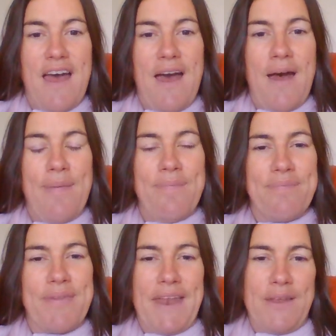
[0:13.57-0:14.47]
and
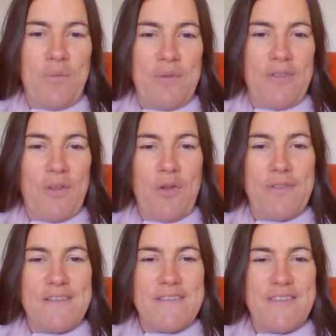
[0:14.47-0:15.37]
it wasn't the
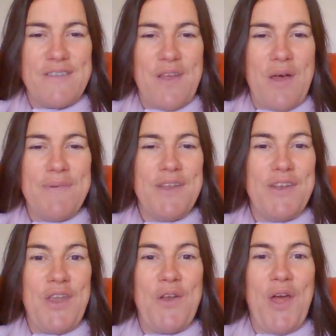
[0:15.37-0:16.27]
contents of the sermon.
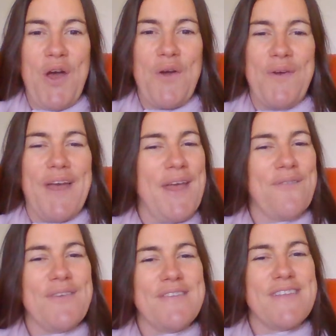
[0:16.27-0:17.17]
No, no, it
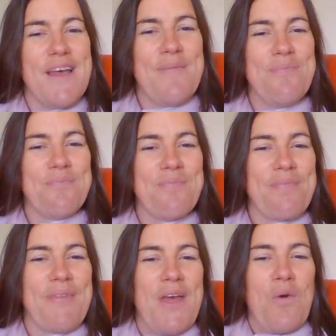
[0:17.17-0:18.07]
was
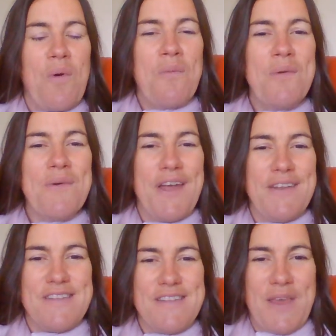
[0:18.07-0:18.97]
when we were
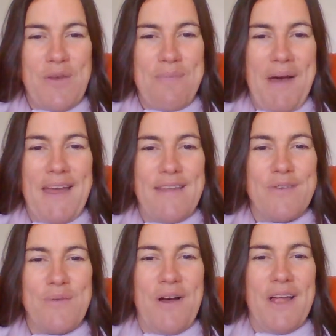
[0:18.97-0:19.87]
going to say goodbye
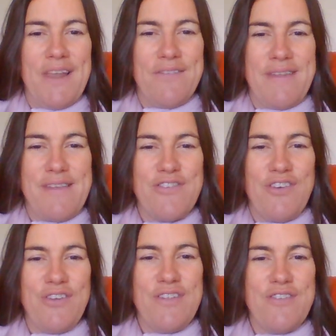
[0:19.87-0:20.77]
to our lovely
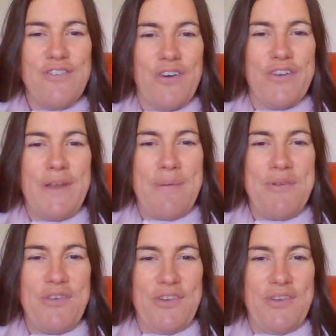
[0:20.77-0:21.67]
students, John and
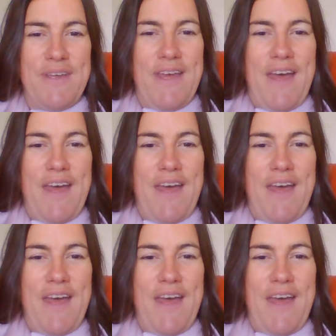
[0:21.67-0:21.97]
Imogen.